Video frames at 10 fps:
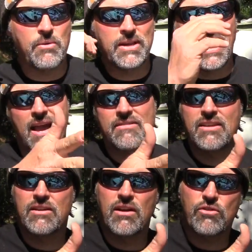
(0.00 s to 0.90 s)
I would cast
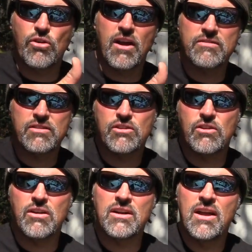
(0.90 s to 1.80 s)
it across the
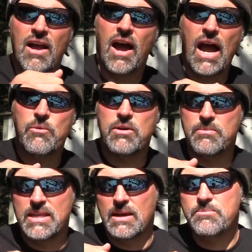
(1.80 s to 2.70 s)
current. I would
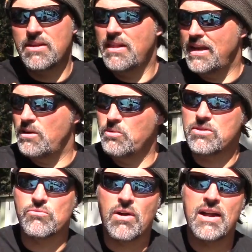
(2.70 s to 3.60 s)
manipulate it
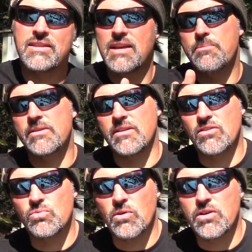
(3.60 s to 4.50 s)
with the rod tip as it
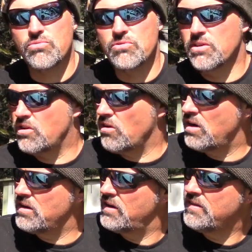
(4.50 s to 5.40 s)
swung through the
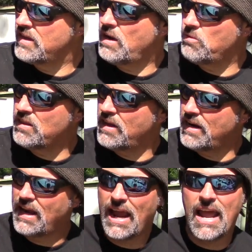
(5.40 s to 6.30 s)
current. Then I would let
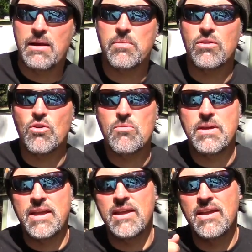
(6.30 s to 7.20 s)
it hang below
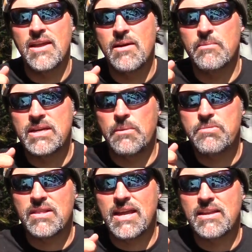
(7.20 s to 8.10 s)
me,
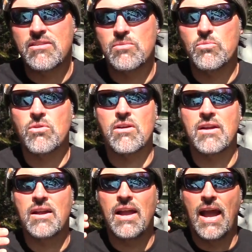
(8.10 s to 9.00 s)
manipulate it some
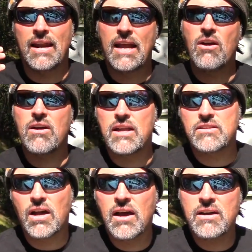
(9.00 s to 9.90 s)
more. And I caught a
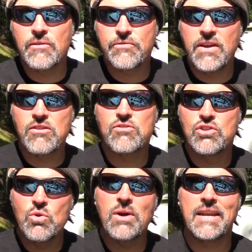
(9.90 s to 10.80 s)
ton of fish
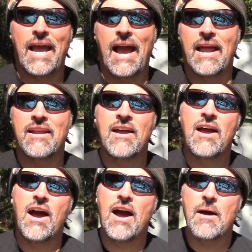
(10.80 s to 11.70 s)
doing that.
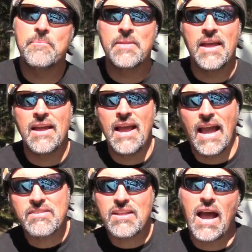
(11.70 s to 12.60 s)
Um,
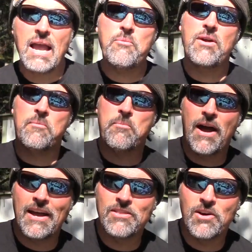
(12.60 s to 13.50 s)
as time went
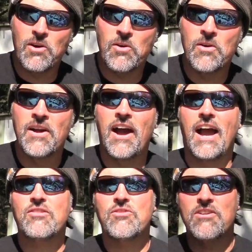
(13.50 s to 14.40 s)
by though,
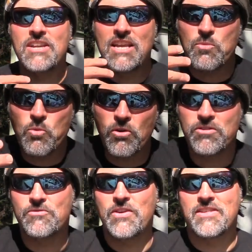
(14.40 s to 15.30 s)
I started to get more
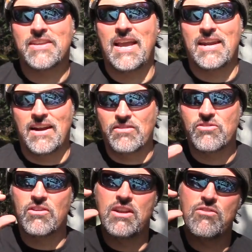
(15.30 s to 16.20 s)
sophisticated. I
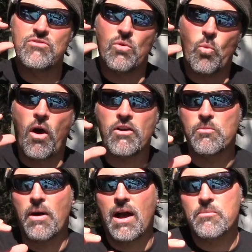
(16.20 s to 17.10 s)
started using water
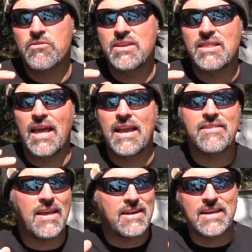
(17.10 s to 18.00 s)
bobbers in
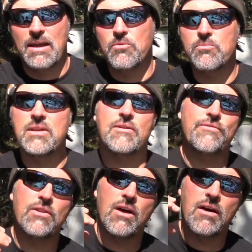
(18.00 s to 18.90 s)
lakes. That enabled me to
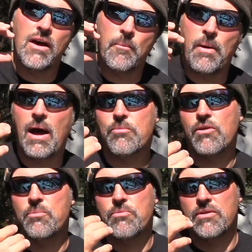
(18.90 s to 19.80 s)
fill a, a
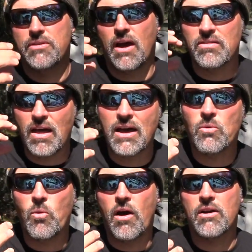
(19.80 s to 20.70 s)
bobber up with a lot
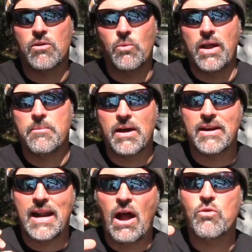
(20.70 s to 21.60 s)
of water, weigh about
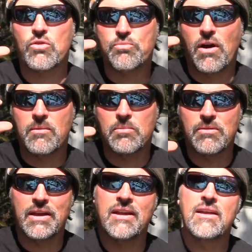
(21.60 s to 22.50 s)
an ounce
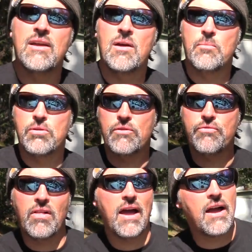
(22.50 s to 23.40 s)
probably, put a
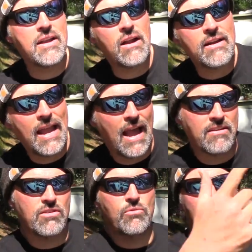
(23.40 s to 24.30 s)
fly on there,
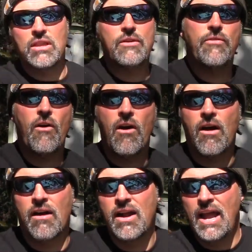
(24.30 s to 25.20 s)
cast it really
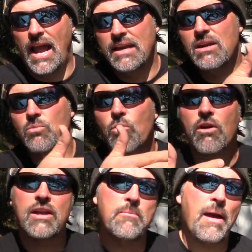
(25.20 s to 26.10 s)
far, and then
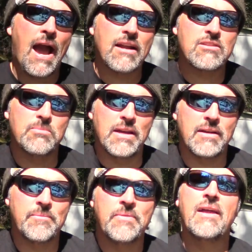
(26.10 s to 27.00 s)
work it back to me.